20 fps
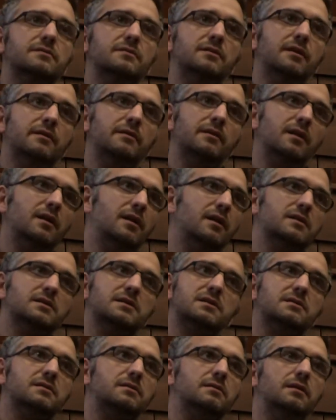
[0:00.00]
the
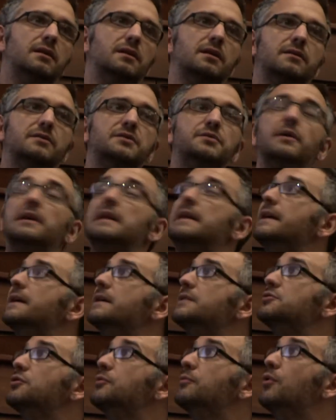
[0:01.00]
last 20
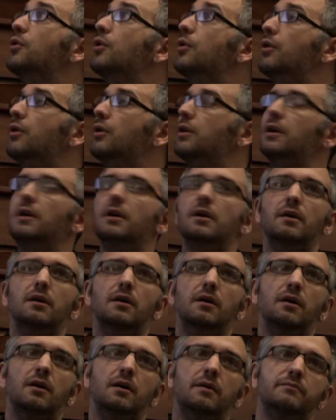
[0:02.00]
years or more,
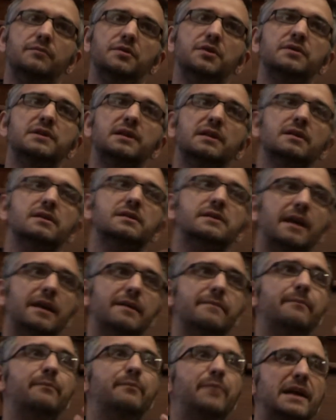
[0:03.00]
using the
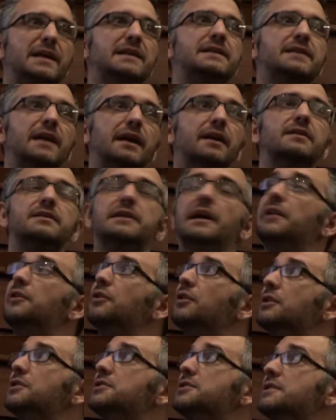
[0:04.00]
same basic
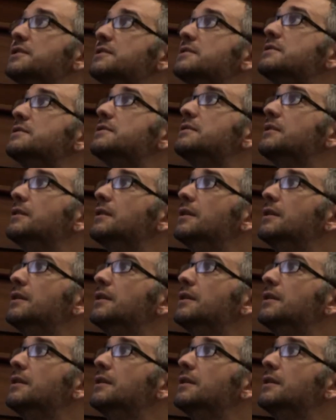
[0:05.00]
technologies.